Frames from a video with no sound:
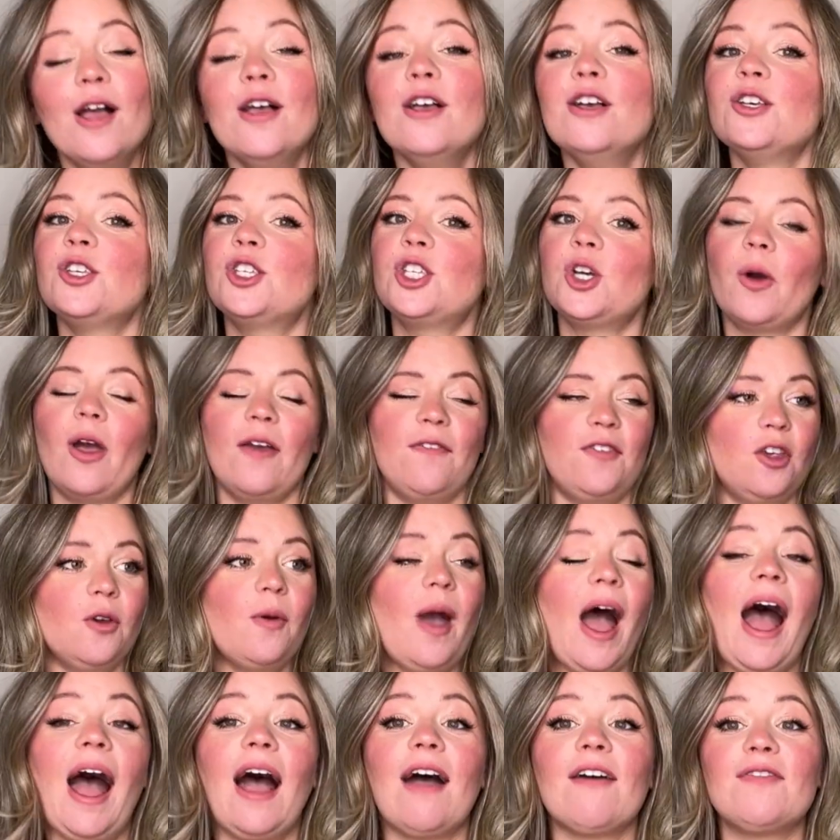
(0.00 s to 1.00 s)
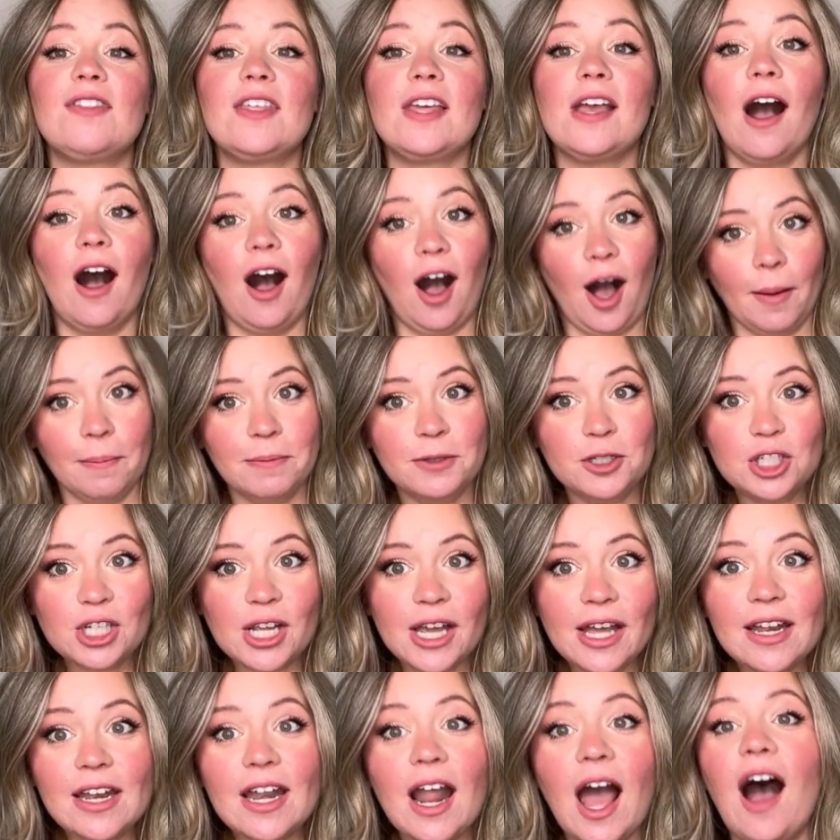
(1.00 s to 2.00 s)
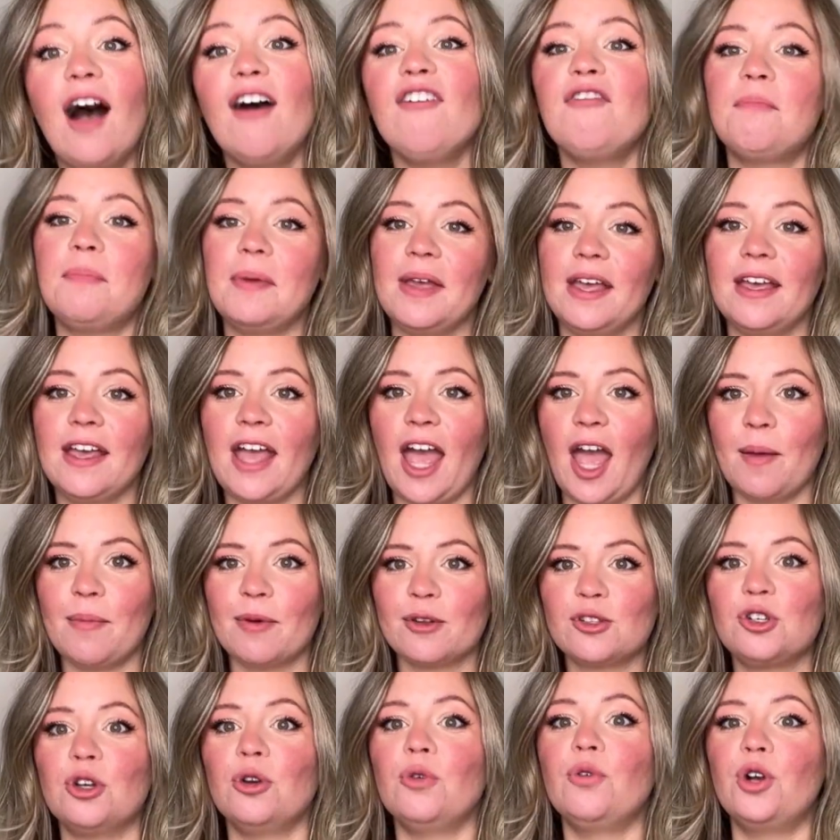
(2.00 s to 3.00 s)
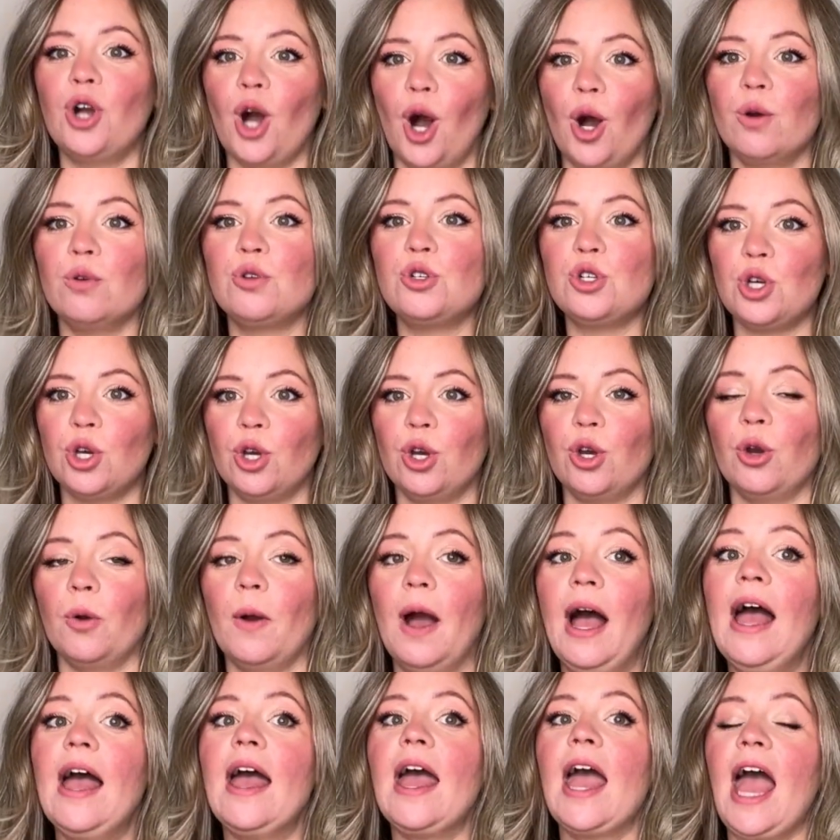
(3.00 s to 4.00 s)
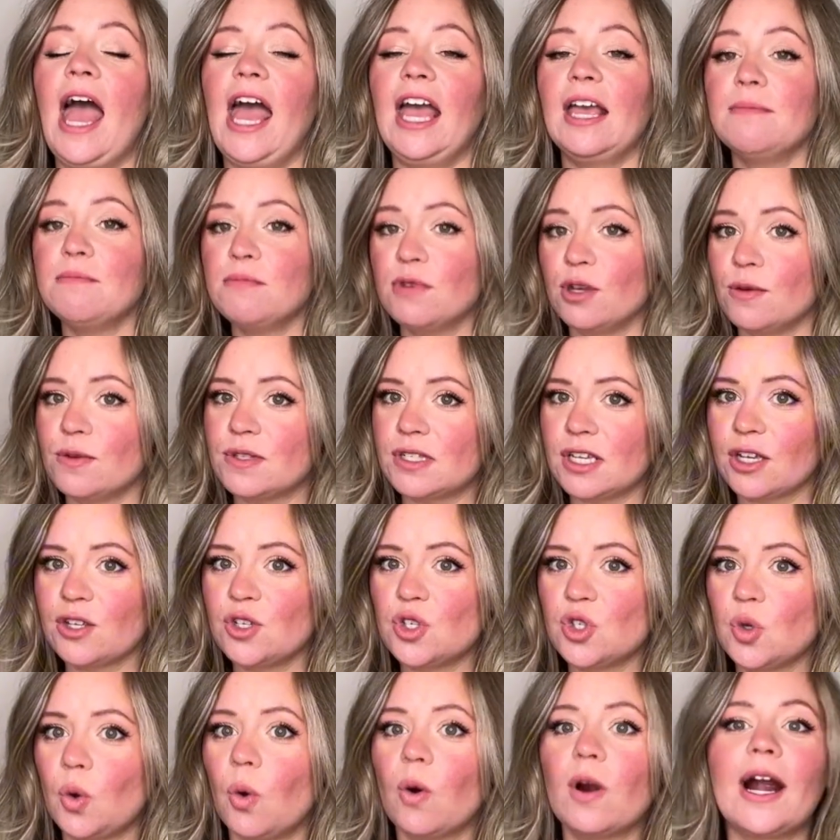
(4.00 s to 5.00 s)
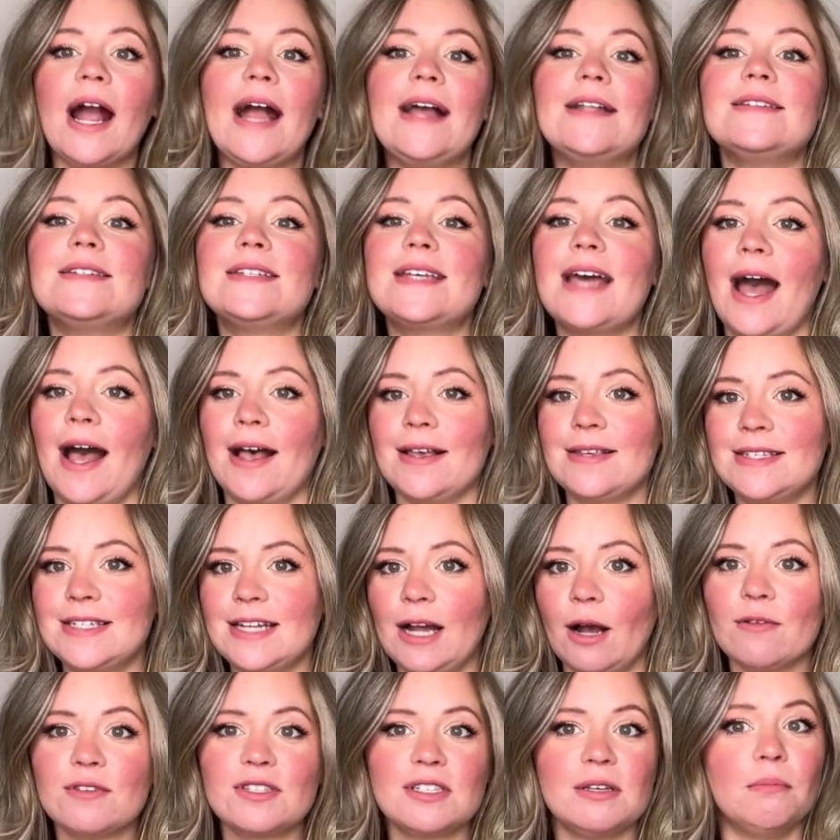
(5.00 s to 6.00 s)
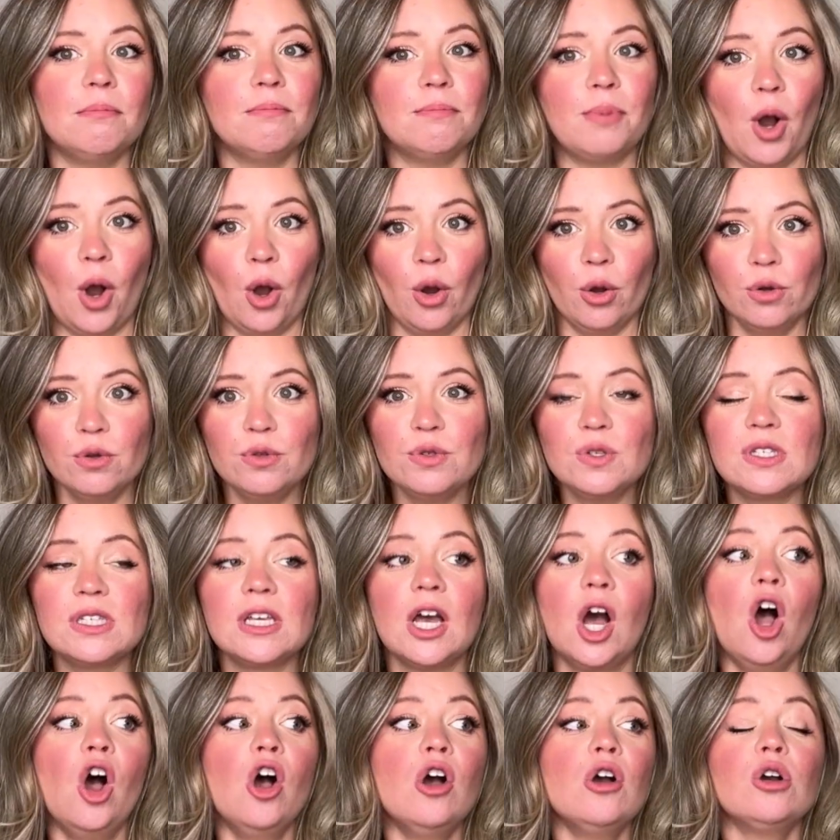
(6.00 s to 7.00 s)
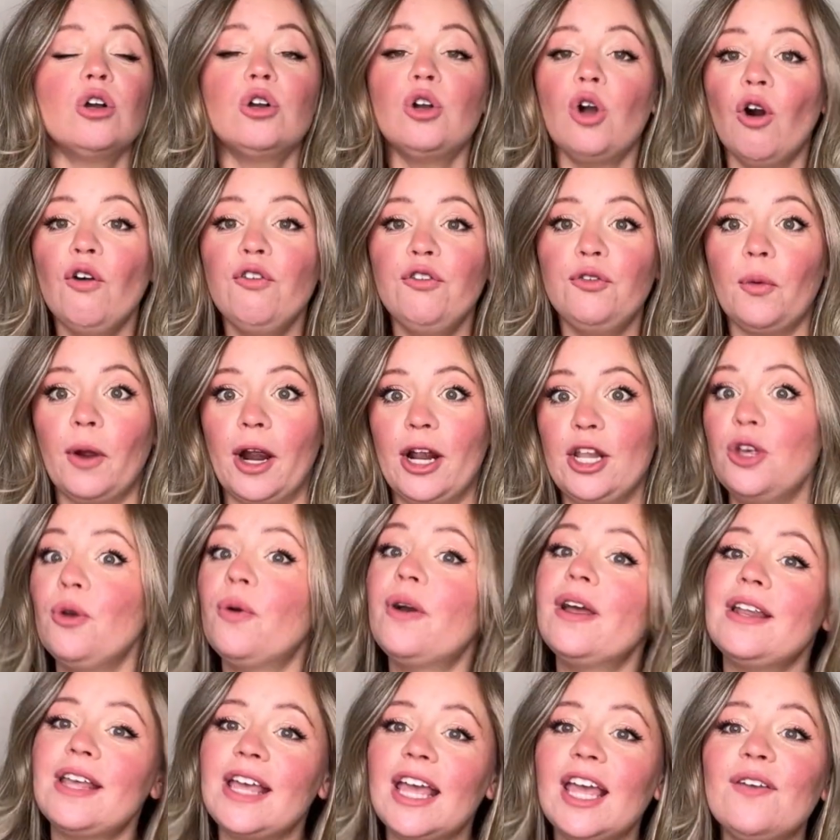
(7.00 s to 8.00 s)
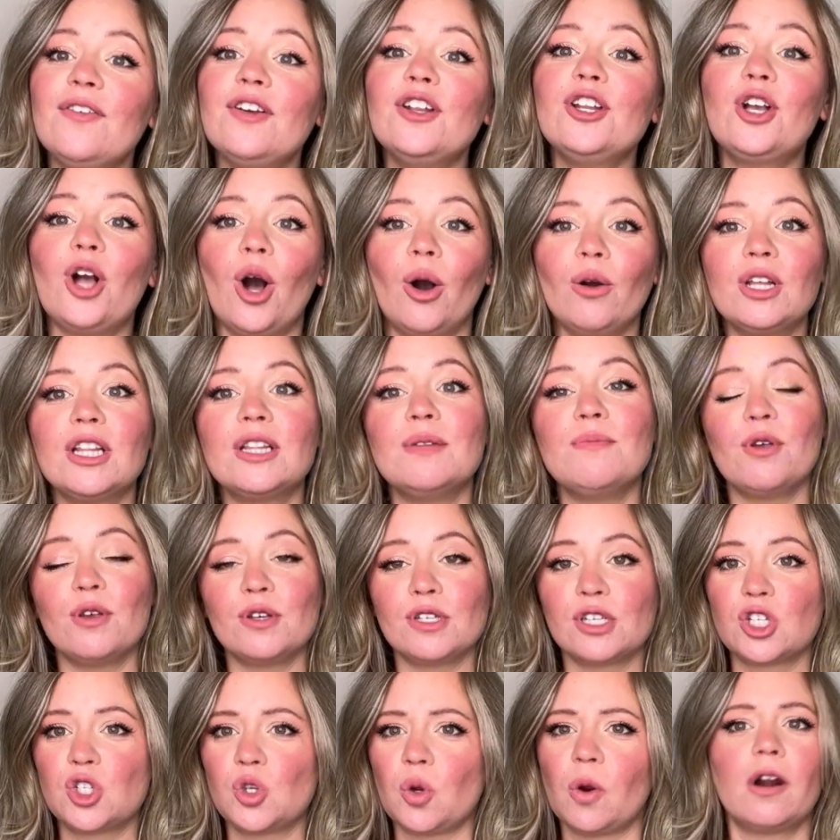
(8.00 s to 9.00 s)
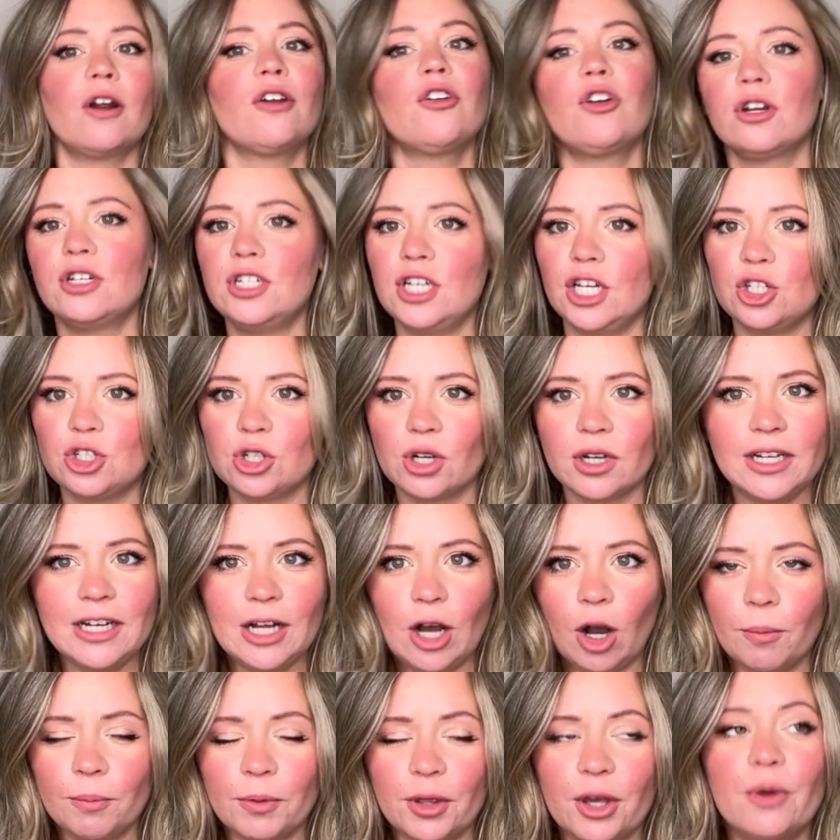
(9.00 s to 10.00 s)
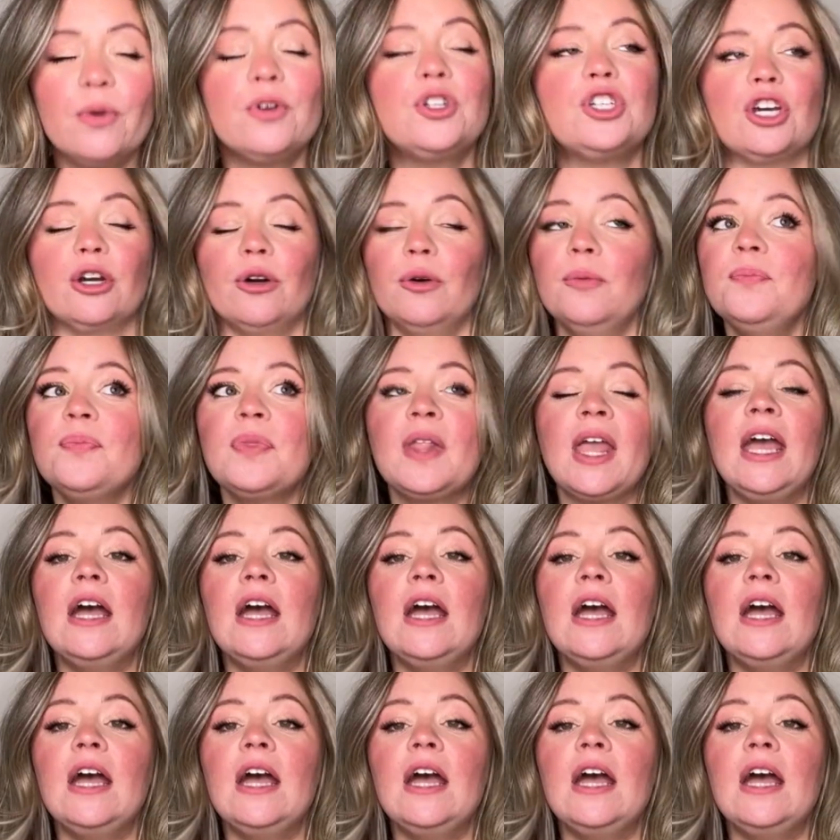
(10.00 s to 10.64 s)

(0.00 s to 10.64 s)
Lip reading: So if you have the option of being able to go to a music store and test out some bows, go for it. You could even go to the music store, or your teacher can help you too.